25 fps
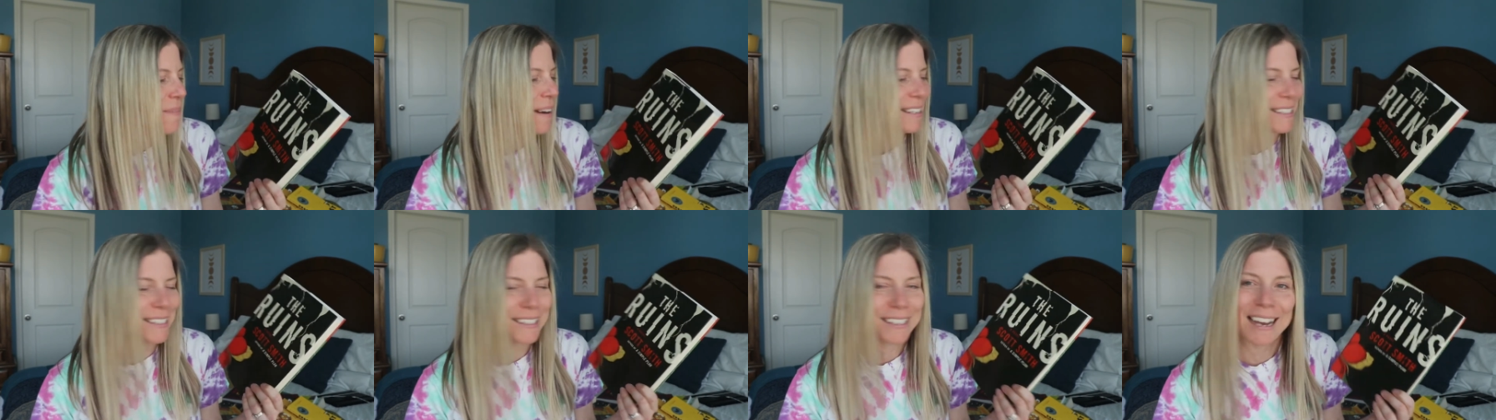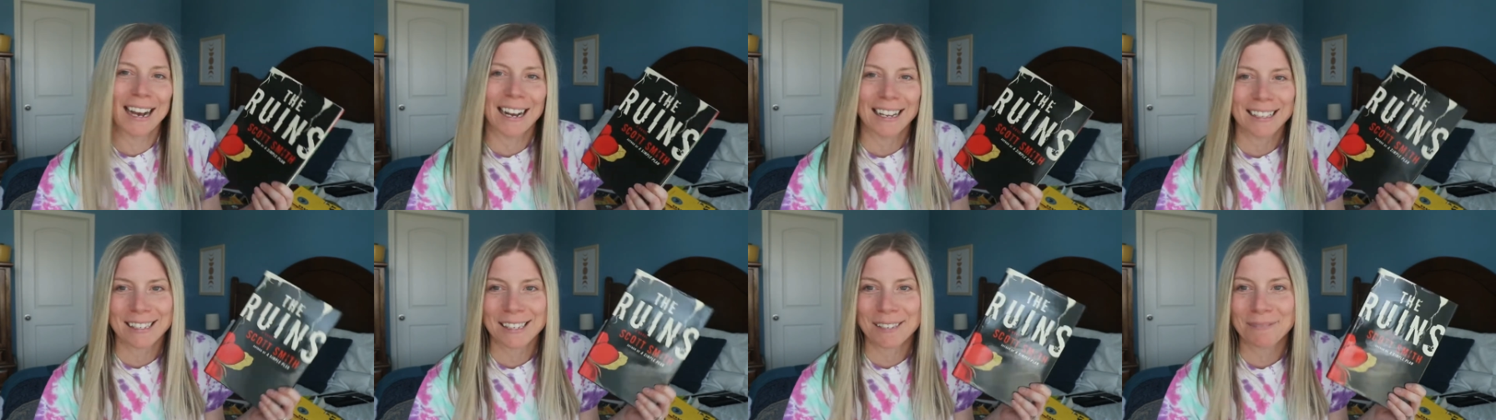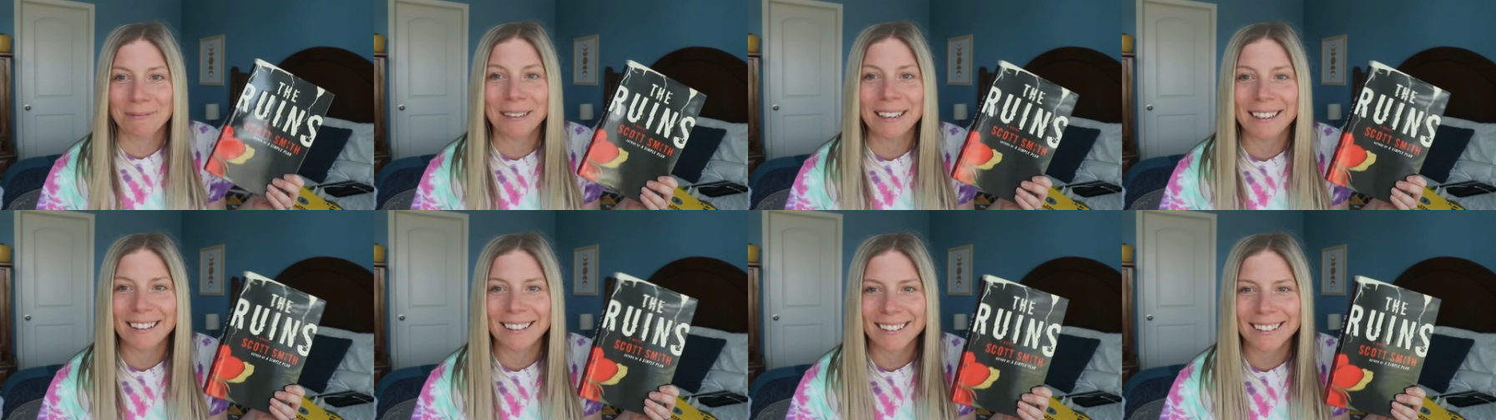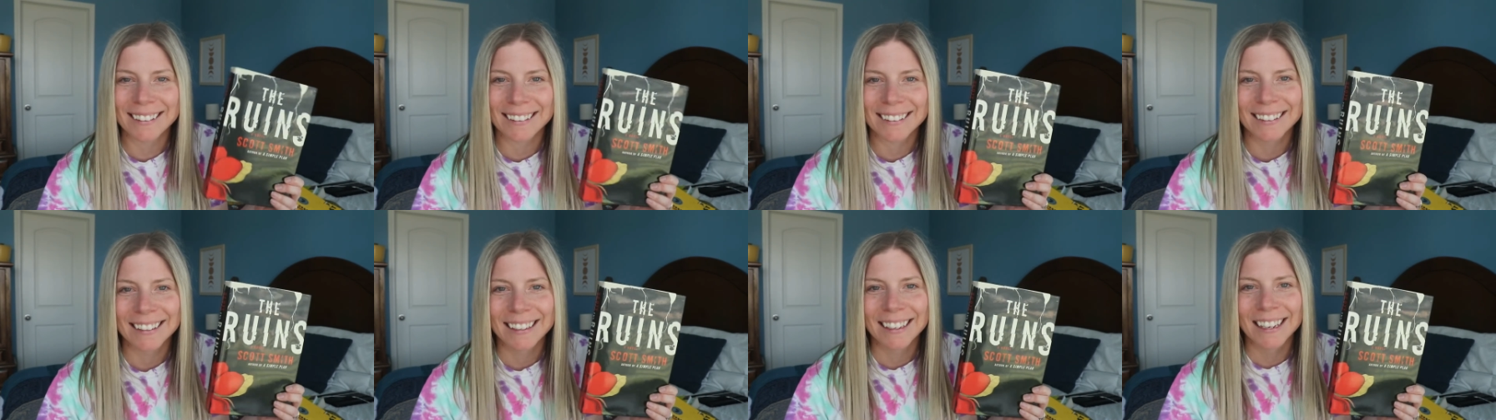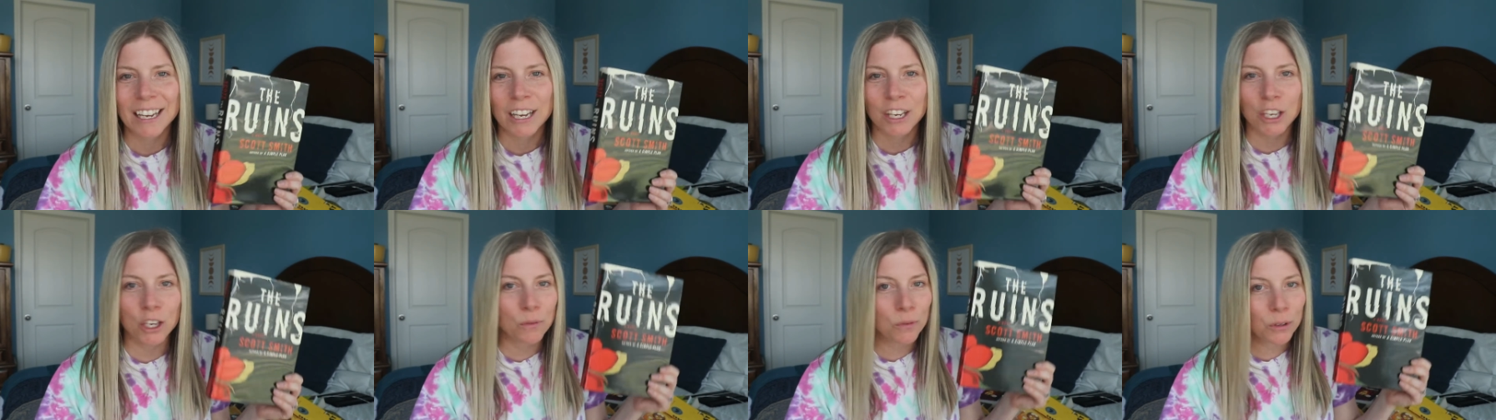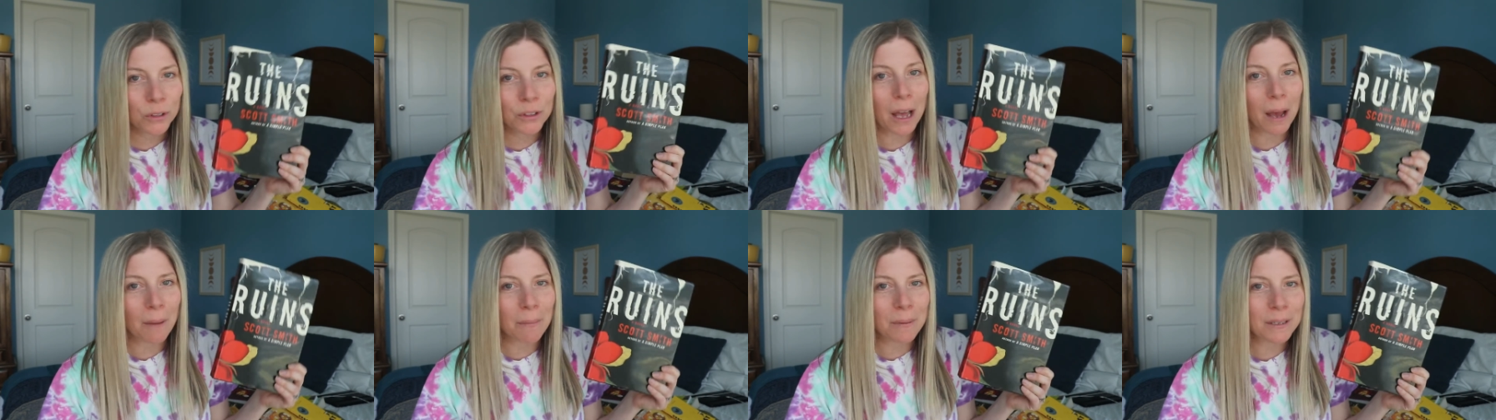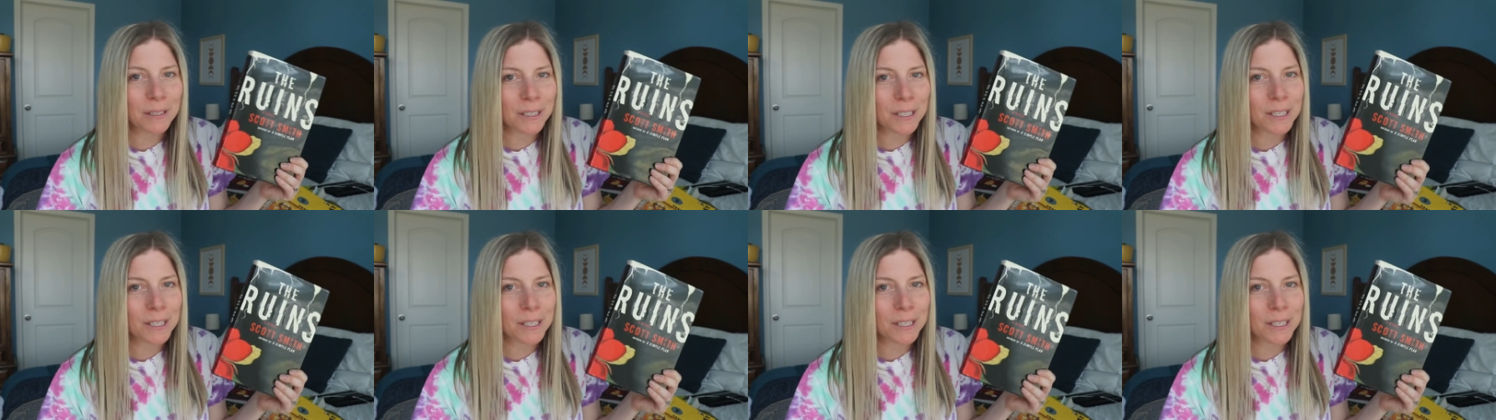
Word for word: by Scott Smith. You will not be